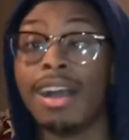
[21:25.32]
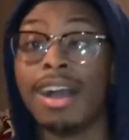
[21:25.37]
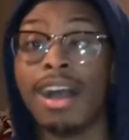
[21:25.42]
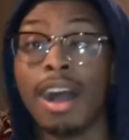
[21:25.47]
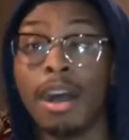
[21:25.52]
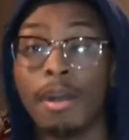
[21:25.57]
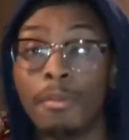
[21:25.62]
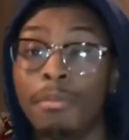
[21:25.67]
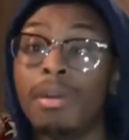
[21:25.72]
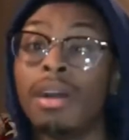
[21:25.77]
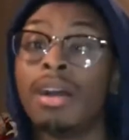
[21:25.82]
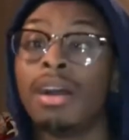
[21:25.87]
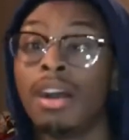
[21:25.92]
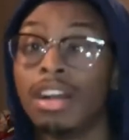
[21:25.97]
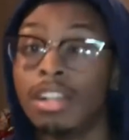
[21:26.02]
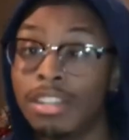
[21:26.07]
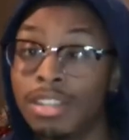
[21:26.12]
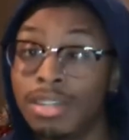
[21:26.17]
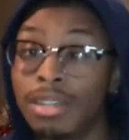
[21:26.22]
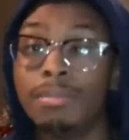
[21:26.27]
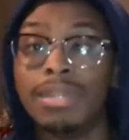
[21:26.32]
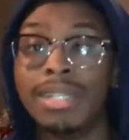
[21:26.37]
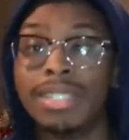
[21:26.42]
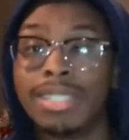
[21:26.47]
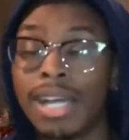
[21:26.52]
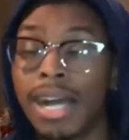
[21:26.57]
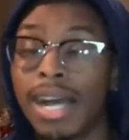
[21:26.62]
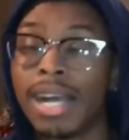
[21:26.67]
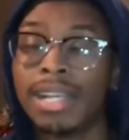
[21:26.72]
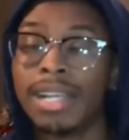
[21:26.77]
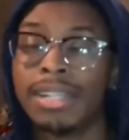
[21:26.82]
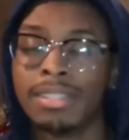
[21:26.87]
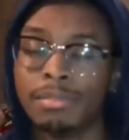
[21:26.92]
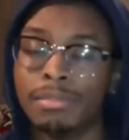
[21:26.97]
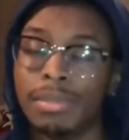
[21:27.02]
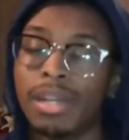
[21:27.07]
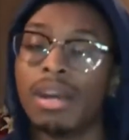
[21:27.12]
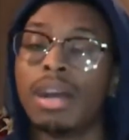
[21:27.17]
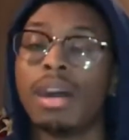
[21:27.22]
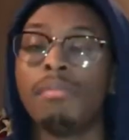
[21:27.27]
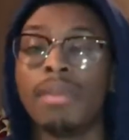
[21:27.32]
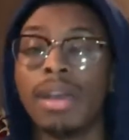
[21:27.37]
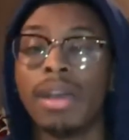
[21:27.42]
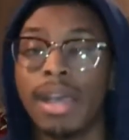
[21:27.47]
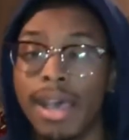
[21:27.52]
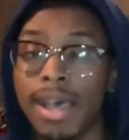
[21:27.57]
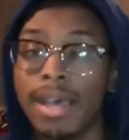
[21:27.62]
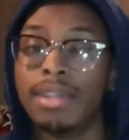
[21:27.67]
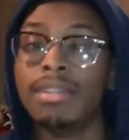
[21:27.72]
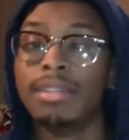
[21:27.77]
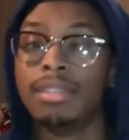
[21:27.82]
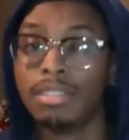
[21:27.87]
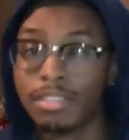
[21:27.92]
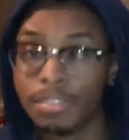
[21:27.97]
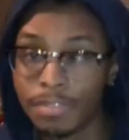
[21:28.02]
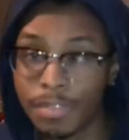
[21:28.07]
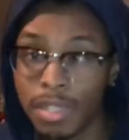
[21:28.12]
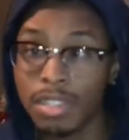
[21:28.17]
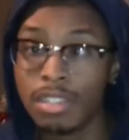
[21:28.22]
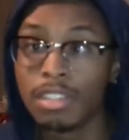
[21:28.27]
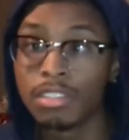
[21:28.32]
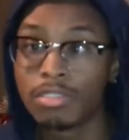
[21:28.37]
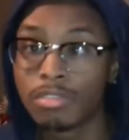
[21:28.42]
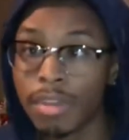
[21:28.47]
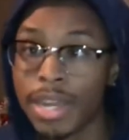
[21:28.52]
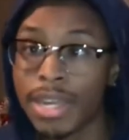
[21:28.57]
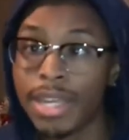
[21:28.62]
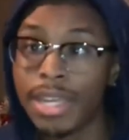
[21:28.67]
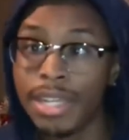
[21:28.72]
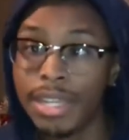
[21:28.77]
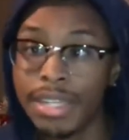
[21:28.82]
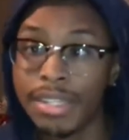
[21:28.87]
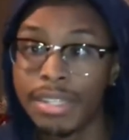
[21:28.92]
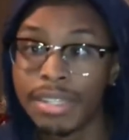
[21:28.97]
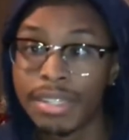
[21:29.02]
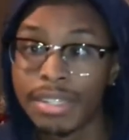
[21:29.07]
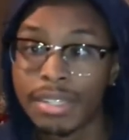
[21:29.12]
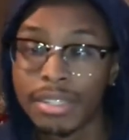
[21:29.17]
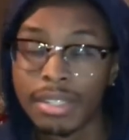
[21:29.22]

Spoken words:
I'm a little bit tired, but I'm gonna edit these videos right here.